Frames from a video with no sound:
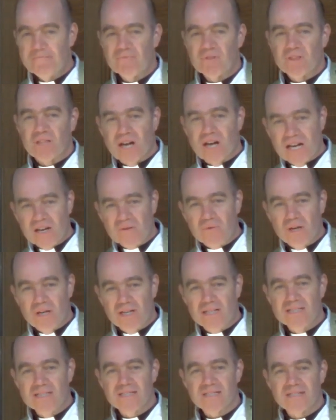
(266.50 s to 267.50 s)

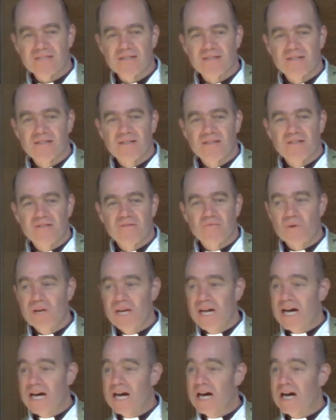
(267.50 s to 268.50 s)
Likewise, we
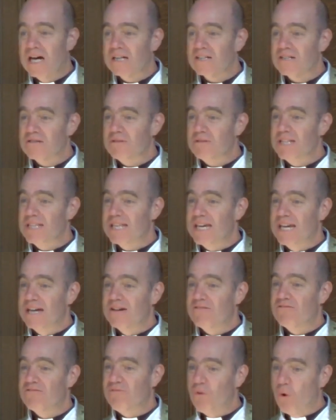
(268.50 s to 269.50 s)
are to be there
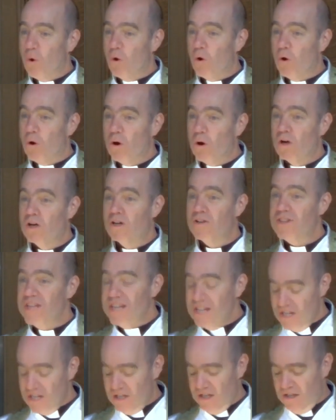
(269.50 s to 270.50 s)
for
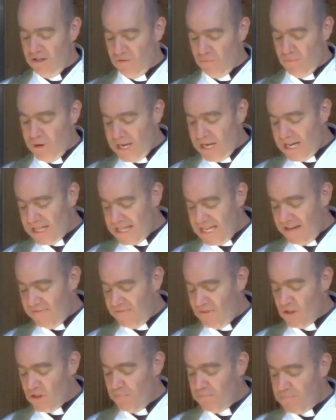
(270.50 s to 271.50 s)
the earth. We are there
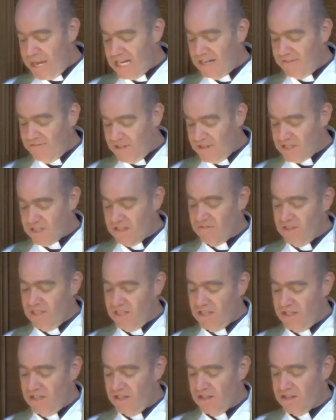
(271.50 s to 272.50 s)
for the benefit of
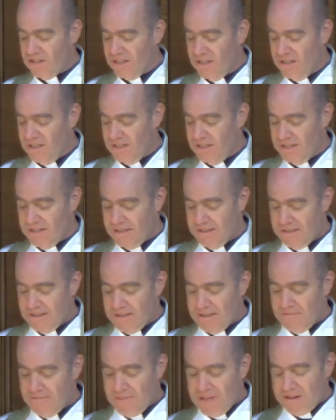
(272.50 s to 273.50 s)
the earth.
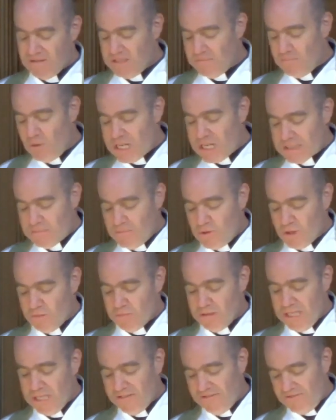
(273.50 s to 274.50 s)
There is much more to
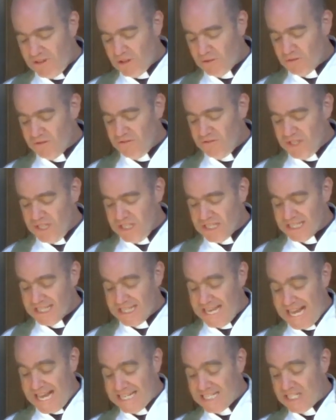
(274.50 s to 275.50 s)
being a follower of Jesus
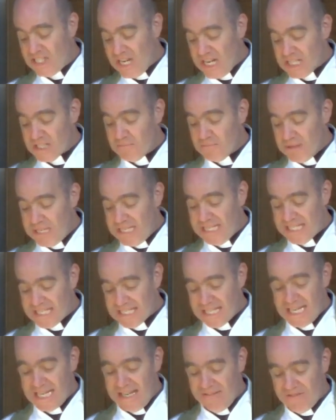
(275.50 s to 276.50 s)
than just being
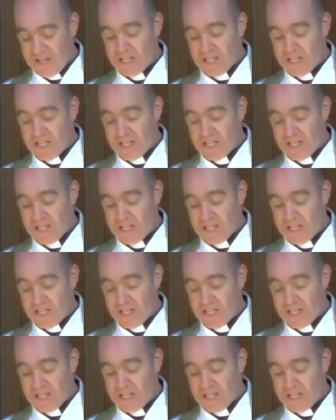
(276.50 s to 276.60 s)
saved.